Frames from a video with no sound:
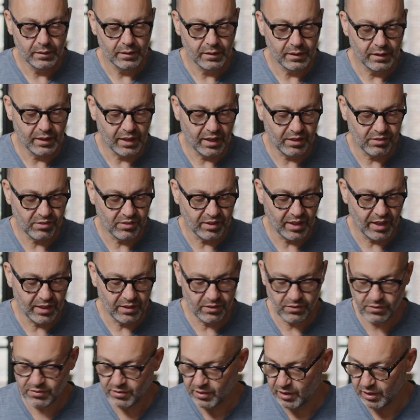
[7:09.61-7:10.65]
Nice
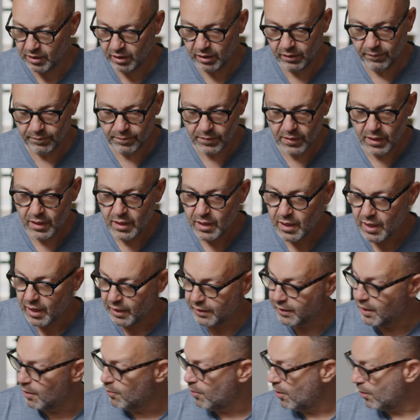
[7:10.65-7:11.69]
light seal.
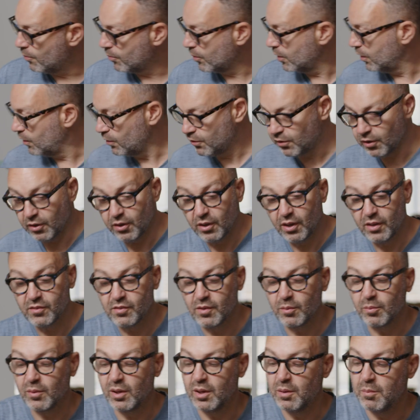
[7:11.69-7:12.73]
And then what I'm going to do is
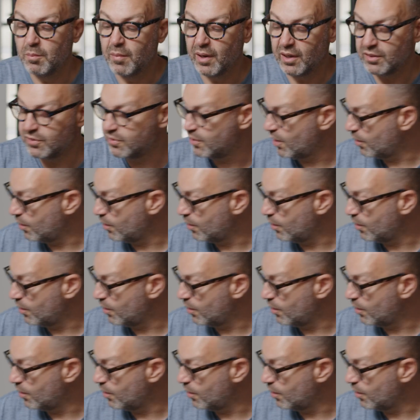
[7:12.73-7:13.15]
I'm going to mix